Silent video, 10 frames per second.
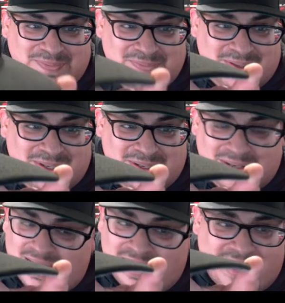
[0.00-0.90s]
But
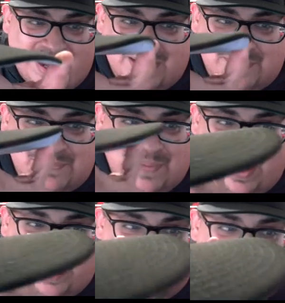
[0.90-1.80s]
I
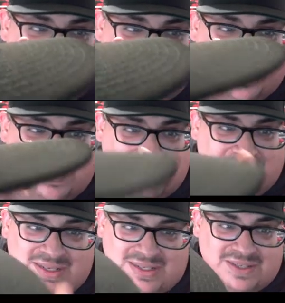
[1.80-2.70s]
had to wear it. I mean,
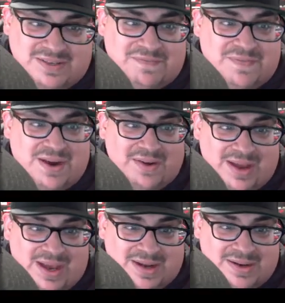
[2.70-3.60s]
this is a fire
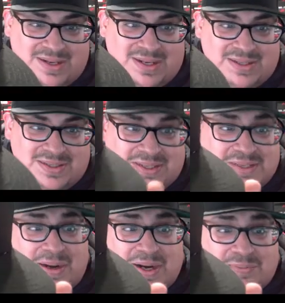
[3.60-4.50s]
hat. This is
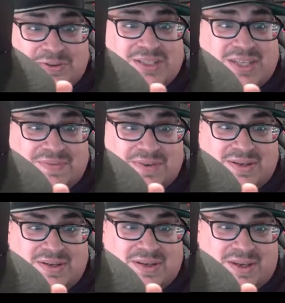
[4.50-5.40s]
my number 7
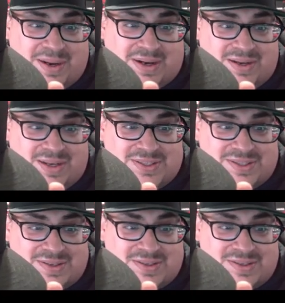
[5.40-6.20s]
in my collection.